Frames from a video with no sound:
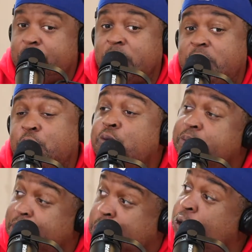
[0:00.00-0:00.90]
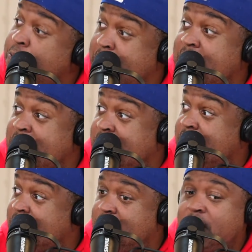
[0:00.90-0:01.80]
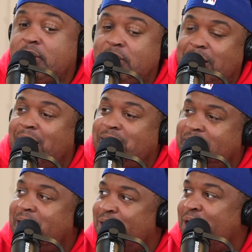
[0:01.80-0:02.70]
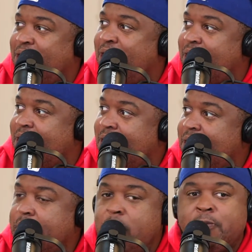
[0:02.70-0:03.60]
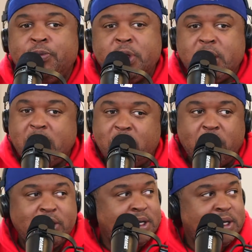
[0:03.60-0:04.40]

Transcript: To me, that's Derek Carr. He got all the